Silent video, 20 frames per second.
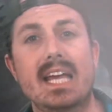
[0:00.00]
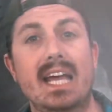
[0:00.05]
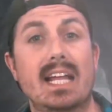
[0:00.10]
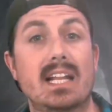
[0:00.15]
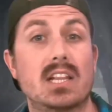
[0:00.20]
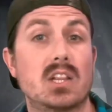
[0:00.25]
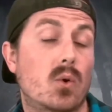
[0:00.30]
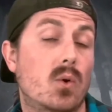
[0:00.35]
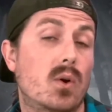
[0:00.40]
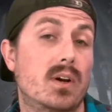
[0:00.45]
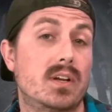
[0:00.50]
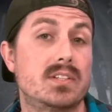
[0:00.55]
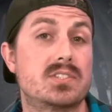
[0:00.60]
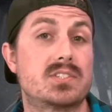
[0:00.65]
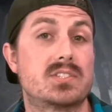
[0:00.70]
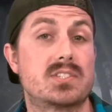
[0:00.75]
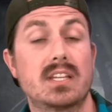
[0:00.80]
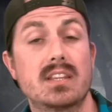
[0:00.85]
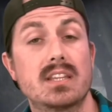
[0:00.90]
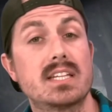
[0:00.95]
And Lawrence
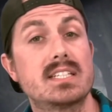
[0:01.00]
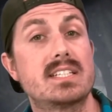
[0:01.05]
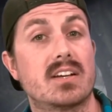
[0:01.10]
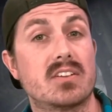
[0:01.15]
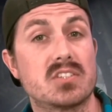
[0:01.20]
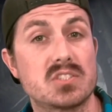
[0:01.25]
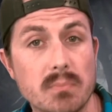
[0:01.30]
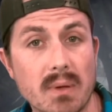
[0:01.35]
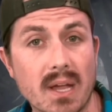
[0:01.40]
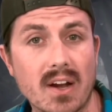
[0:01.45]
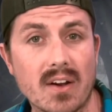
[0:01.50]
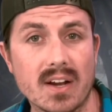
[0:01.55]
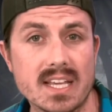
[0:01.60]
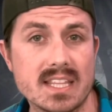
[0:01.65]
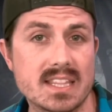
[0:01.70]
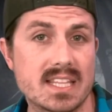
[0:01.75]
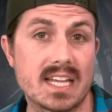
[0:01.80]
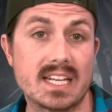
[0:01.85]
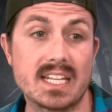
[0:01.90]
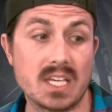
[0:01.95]
suddenly tells Mary
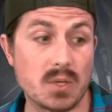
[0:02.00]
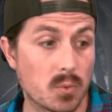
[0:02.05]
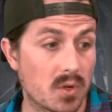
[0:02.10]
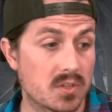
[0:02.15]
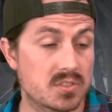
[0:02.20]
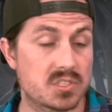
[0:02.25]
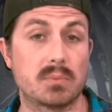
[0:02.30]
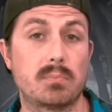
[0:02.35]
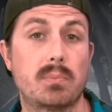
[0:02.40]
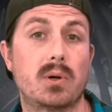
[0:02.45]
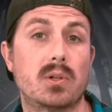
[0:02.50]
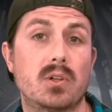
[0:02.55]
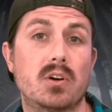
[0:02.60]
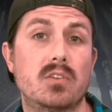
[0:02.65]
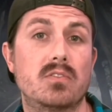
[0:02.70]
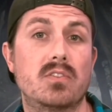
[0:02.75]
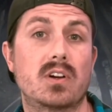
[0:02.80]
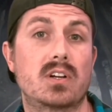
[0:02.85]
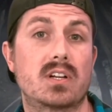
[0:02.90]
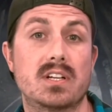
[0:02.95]
that he wants to pull
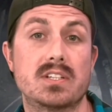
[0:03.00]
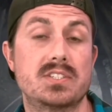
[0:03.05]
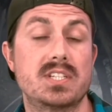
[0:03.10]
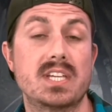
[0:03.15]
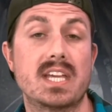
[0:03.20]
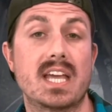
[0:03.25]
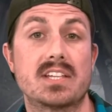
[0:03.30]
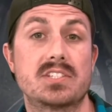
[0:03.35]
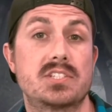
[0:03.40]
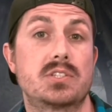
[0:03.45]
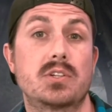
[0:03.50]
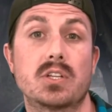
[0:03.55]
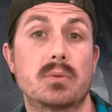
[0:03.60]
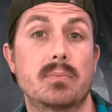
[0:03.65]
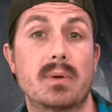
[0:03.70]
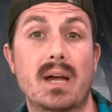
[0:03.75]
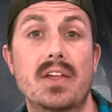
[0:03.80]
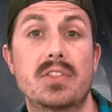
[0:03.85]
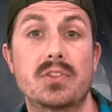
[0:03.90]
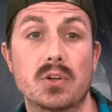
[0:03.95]
over because he has to go to the
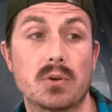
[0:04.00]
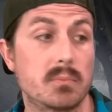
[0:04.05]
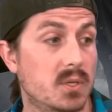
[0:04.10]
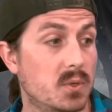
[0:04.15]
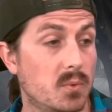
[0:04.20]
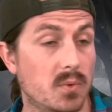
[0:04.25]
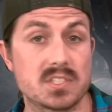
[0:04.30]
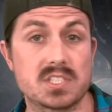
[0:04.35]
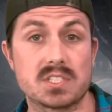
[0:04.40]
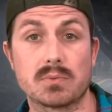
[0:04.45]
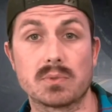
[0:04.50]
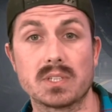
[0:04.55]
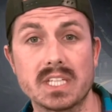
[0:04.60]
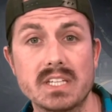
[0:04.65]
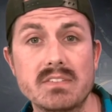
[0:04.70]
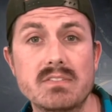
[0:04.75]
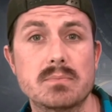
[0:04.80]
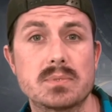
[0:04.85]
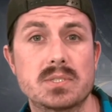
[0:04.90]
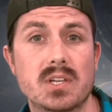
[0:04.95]
bathroom. He wants to
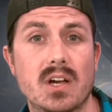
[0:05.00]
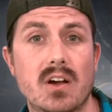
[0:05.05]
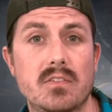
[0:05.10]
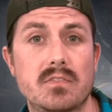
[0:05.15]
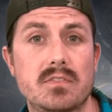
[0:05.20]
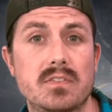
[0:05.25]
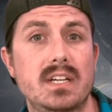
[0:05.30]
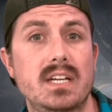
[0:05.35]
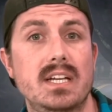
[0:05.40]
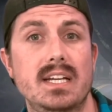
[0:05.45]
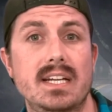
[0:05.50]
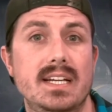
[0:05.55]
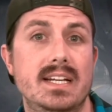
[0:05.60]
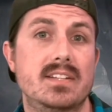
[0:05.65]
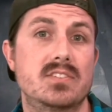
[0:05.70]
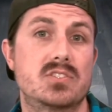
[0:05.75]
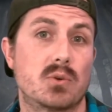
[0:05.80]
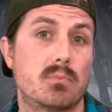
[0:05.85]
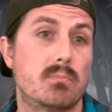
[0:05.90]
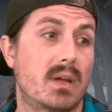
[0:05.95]
relieve himself.
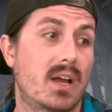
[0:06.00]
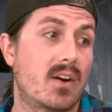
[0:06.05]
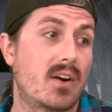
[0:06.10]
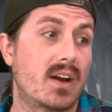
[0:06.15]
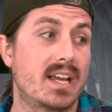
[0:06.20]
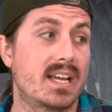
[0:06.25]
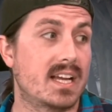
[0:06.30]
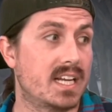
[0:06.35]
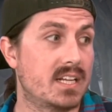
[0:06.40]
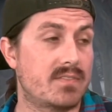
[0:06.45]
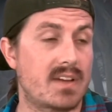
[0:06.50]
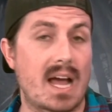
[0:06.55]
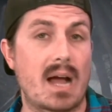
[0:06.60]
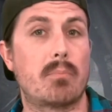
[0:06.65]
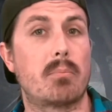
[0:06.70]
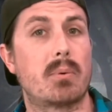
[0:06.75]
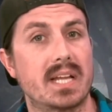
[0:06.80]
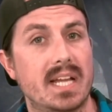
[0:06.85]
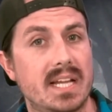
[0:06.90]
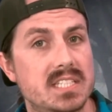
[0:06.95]
And so Mary kind of
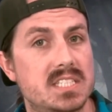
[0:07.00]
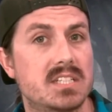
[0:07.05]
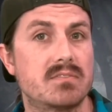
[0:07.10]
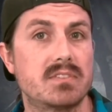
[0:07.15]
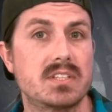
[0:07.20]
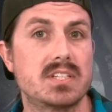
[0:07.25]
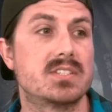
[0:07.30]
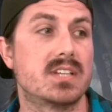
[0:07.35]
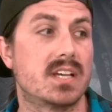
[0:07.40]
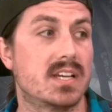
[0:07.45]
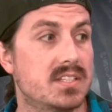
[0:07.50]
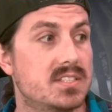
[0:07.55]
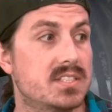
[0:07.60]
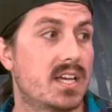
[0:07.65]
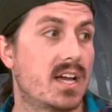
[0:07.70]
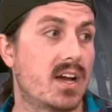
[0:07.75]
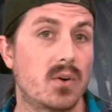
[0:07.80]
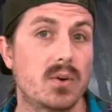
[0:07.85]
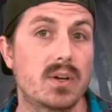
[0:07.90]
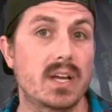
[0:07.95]
apprehensively says,
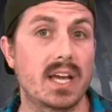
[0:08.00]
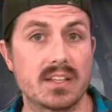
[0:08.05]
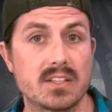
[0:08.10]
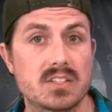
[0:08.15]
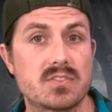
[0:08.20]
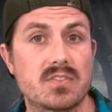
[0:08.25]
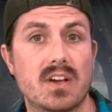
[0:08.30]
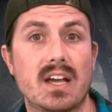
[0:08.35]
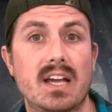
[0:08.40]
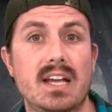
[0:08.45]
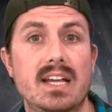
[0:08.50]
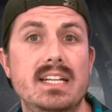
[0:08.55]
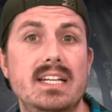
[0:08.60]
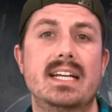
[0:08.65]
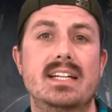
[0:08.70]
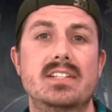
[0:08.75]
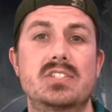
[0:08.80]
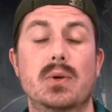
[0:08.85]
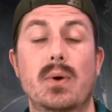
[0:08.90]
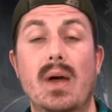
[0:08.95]
"Yeah, okay, that's fine."
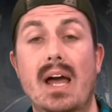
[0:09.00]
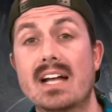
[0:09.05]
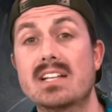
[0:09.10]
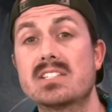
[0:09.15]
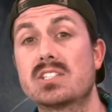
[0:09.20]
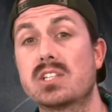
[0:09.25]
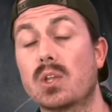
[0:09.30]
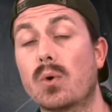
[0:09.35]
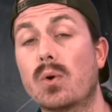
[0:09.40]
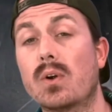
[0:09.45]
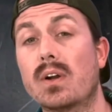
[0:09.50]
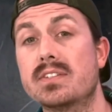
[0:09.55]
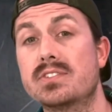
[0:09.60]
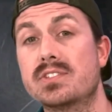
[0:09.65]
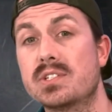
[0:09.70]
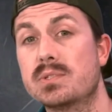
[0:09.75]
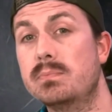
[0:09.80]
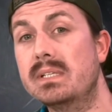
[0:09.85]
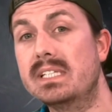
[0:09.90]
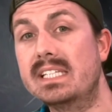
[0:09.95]
And so as Lawrence
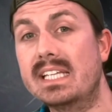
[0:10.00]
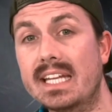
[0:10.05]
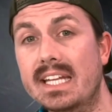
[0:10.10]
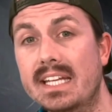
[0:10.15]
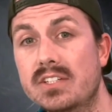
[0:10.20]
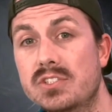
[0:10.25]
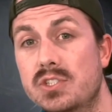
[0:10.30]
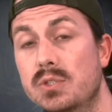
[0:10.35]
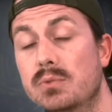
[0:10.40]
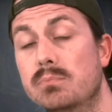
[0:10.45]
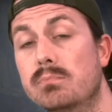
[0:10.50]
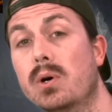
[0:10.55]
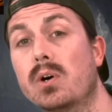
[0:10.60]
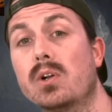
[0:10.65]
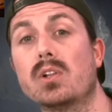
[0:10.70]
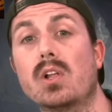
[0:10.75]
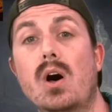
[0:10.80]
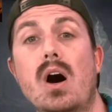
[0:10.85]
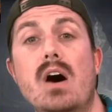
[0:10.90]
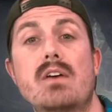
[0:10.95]
is beginning to
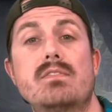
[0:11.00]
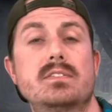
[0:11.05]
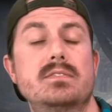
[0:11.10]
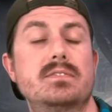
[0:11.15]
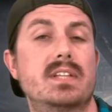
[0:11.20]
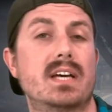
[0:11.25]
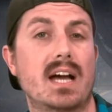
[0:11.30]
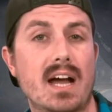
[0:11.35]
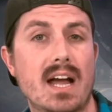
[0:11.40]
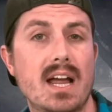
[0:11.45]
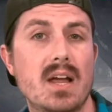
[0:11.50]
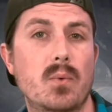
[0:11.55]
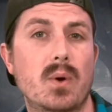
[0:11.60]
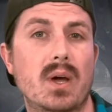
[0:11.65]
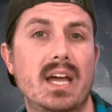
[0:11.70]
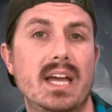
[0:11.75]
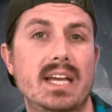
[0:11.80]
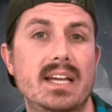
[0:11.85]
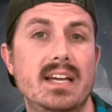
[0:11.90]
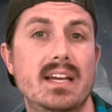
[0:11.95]
pull off of the
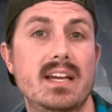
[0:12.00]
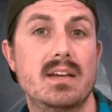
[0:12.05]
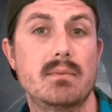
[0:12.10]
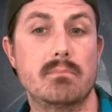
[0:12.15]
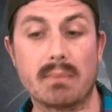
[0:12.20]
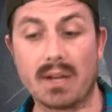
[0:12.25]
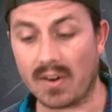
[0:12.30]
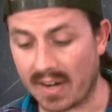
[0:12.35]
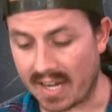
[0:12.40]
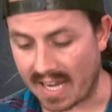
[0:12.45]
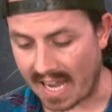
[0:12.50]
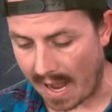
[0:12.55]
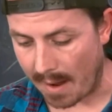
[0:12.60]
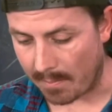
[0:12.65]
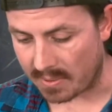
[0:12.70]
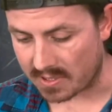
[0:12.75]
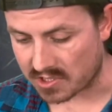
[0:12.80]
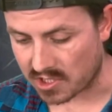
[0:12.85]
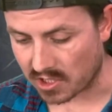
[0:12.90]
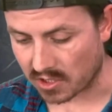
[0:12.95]
highway, Mary
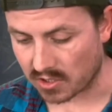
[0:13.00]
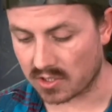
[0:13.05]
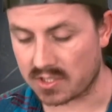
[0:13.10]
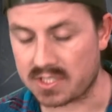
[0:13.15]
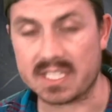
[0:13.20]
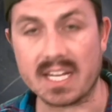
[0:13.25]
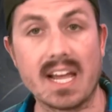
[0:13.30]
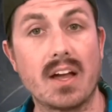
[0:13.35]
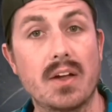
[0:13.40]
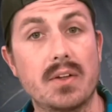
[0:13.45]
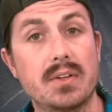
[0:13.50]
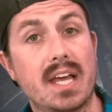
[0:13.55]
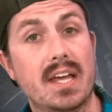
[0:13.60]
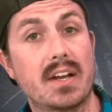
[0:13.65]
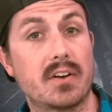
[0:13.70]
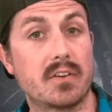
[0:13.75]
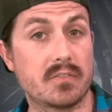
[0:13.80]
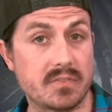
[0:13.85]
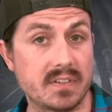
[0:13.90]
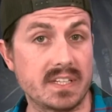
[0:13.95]
happens to look down at
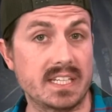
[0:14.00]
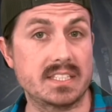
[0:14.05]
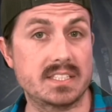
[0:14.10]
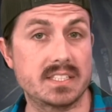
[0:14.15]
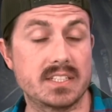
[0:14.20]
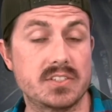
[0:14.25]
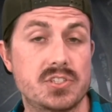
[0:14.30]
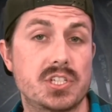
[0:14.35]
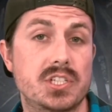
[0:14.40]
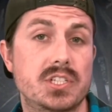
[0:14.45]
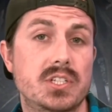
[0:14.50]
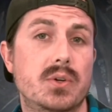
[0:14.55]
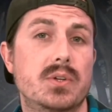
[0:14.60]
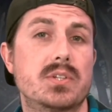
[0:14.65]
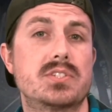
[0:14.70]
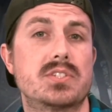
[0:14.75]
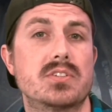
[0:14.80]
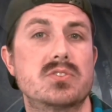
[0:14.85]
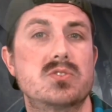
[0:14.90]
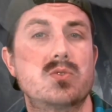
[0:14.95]
her feet, and she
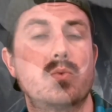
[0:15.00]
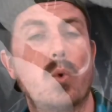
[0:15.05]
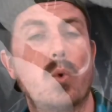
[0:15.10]
notices